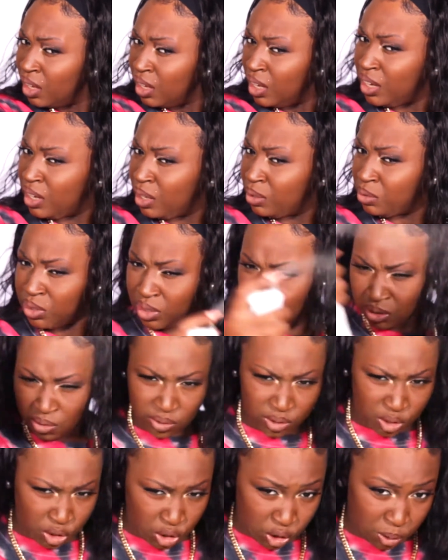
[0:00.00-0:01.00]
And I'm just
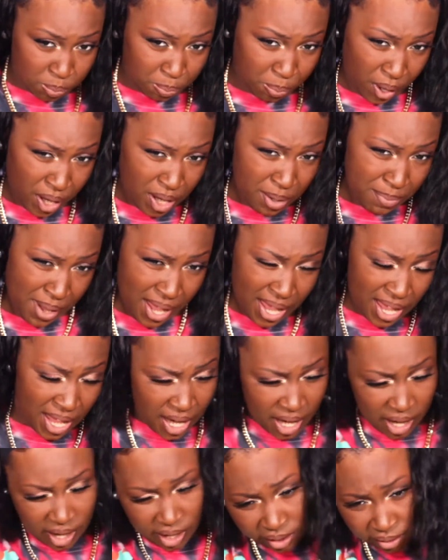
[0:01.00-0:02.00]
going to spray my
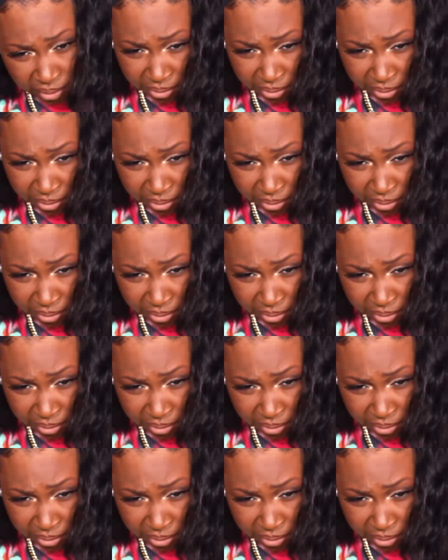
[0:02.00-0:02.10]
hair,